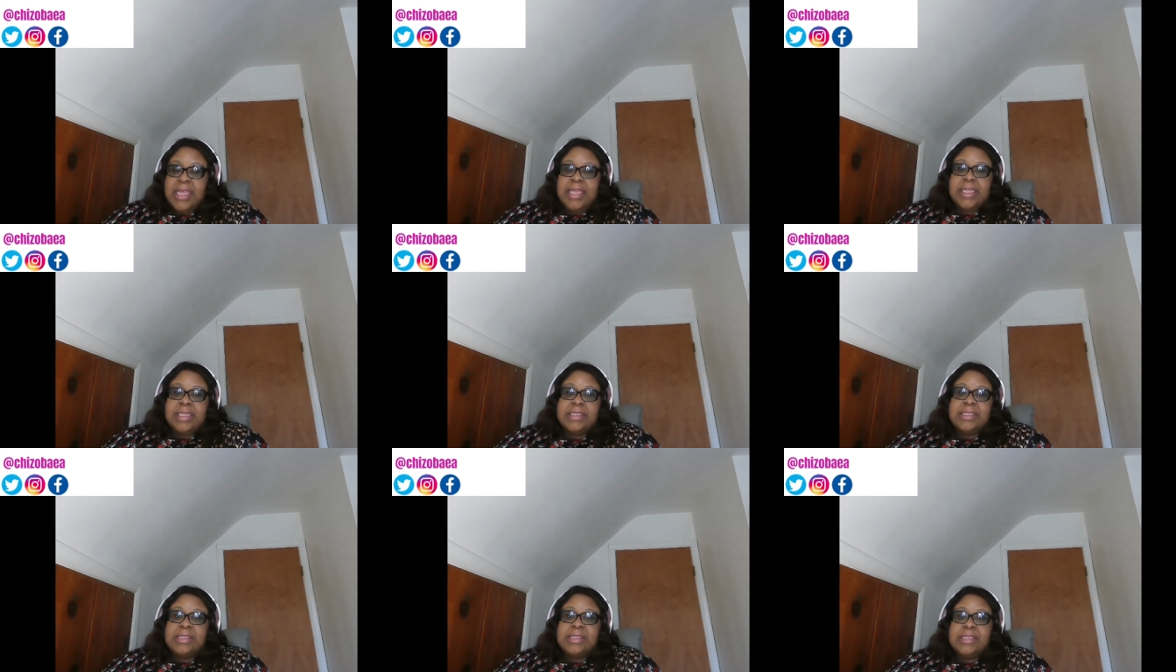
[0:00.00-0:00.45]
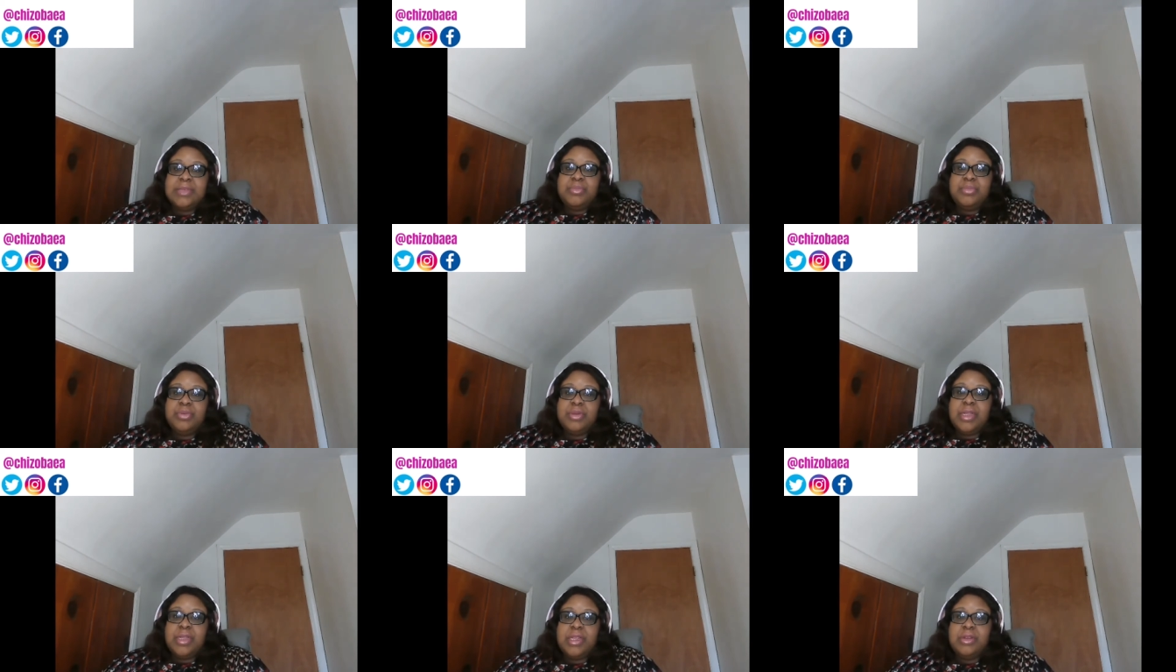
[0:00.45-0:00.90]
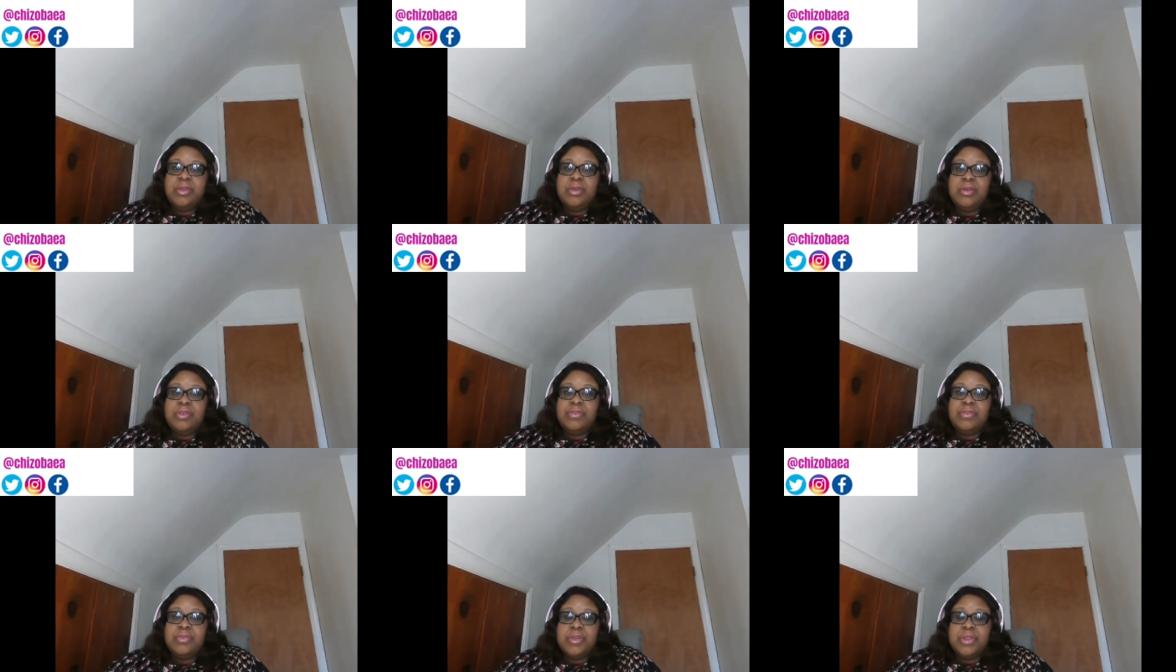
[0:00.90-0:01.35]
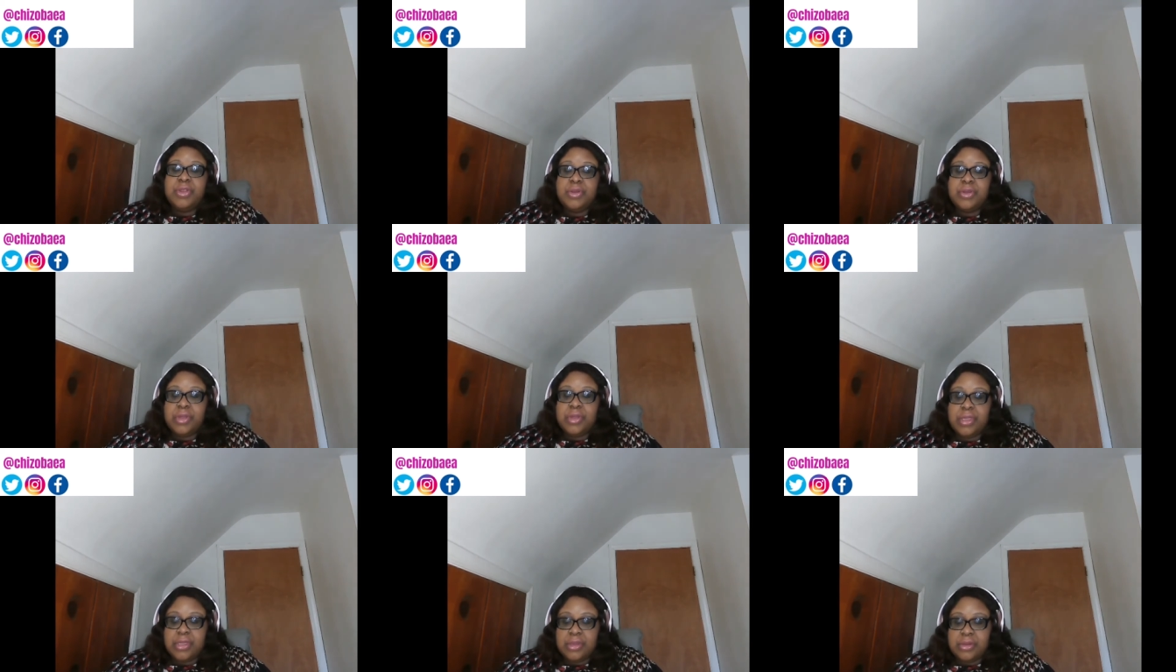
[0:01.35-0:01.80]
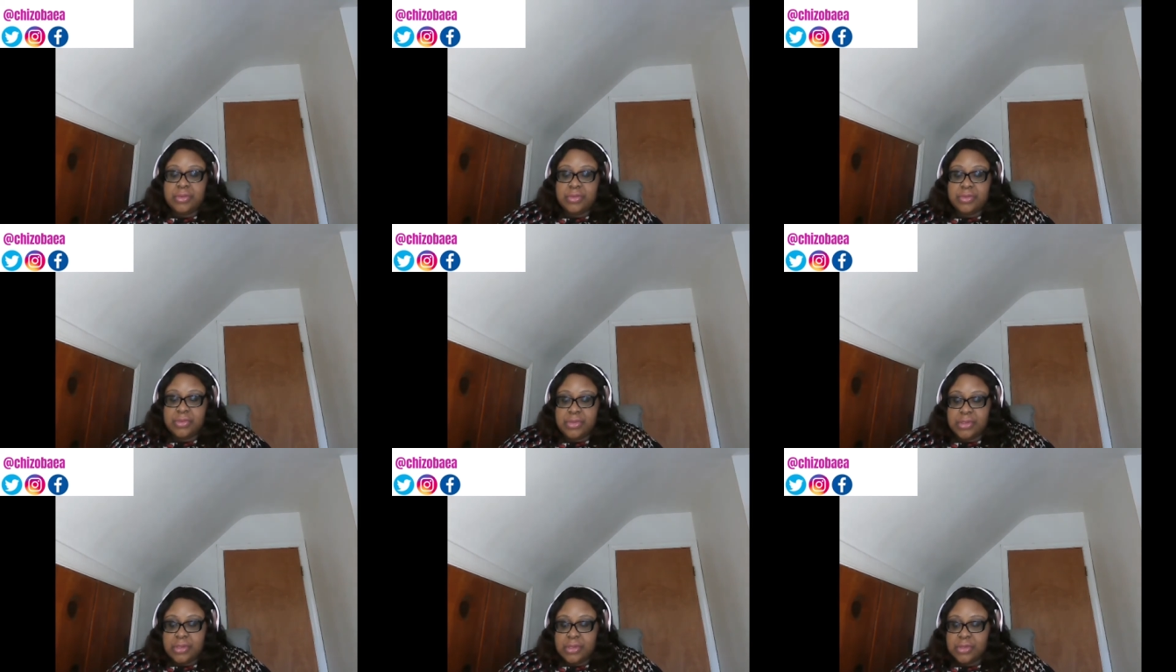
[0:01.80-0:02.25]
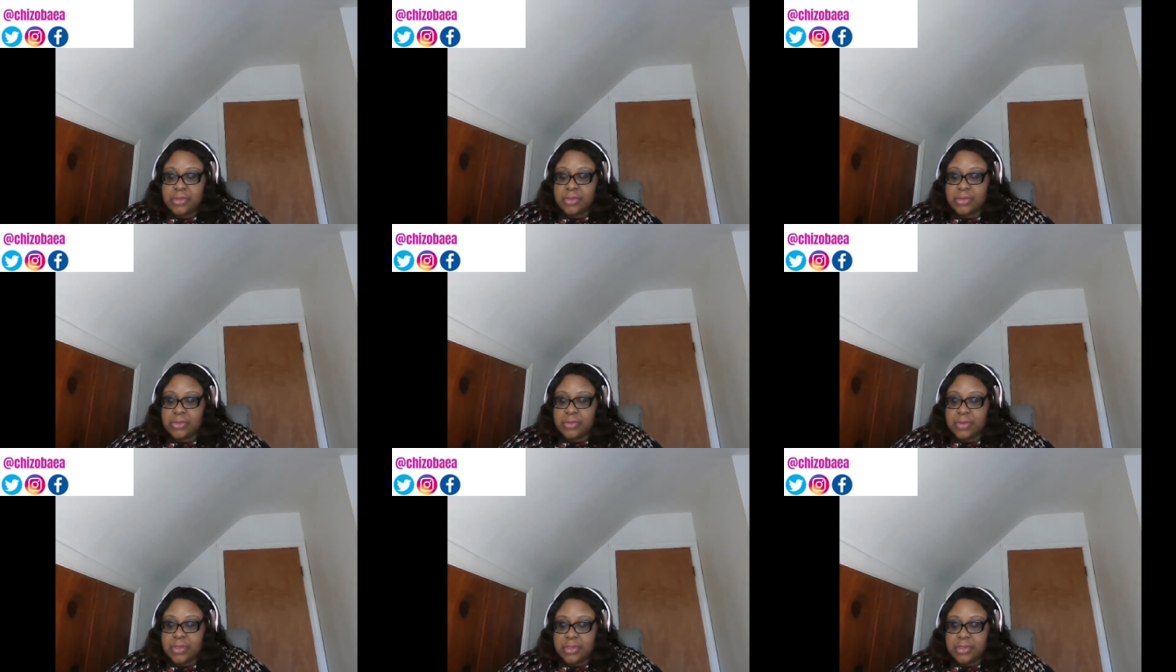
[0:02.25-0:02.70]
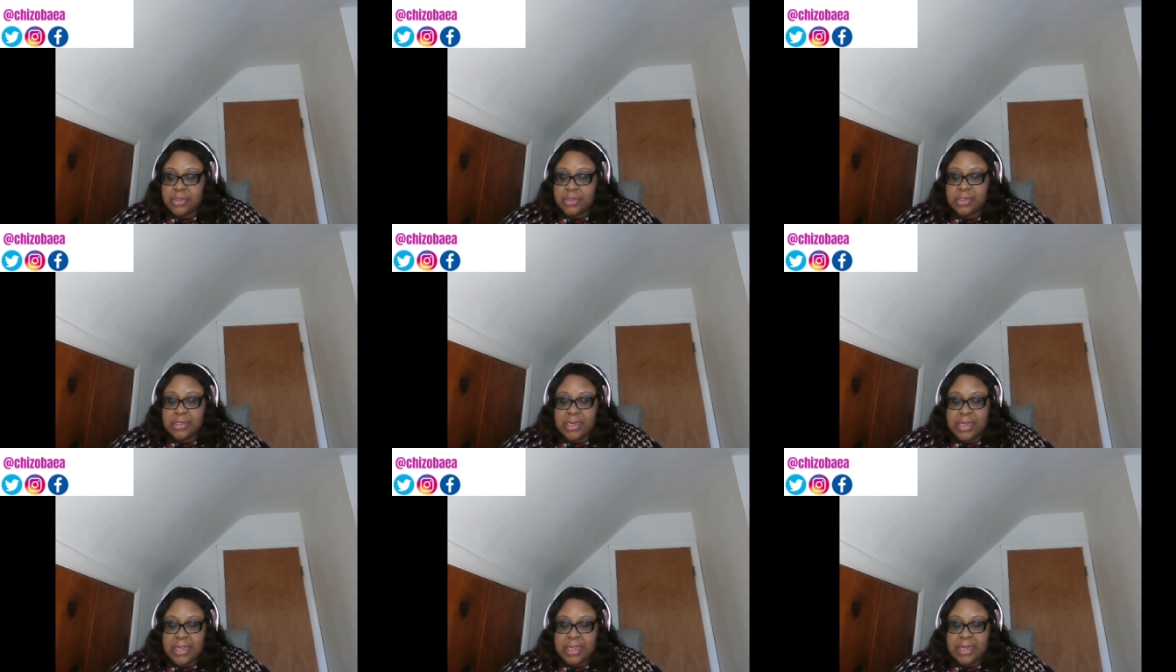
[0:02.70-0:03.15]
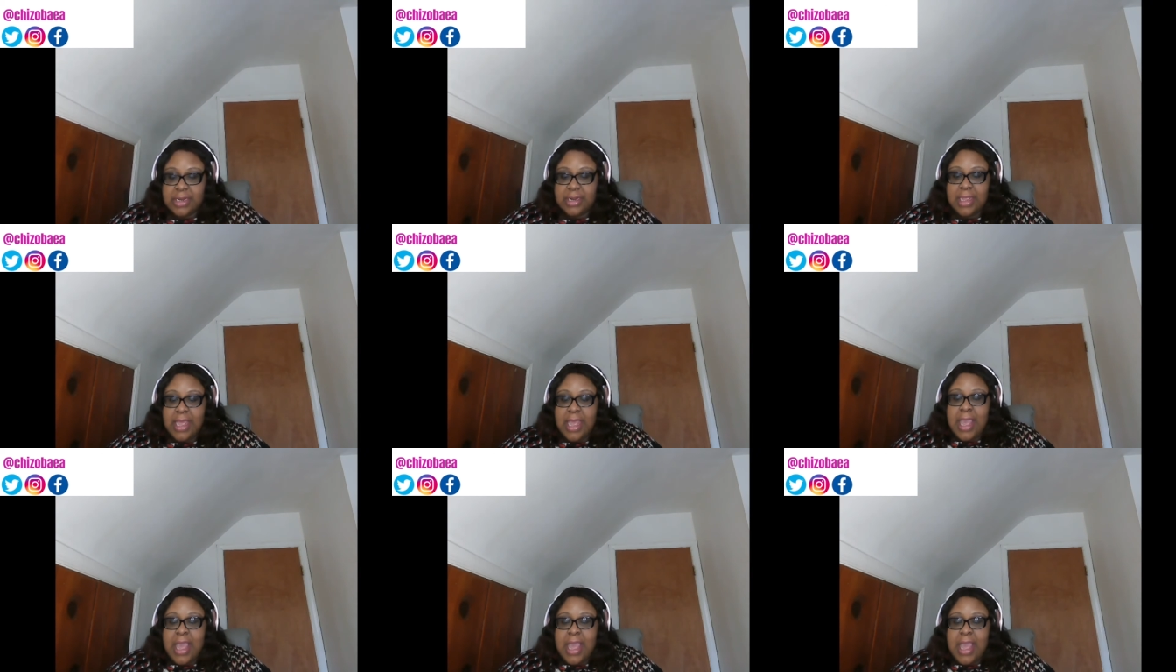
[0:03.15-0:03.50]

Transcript: It's simple enough for young girls to understand.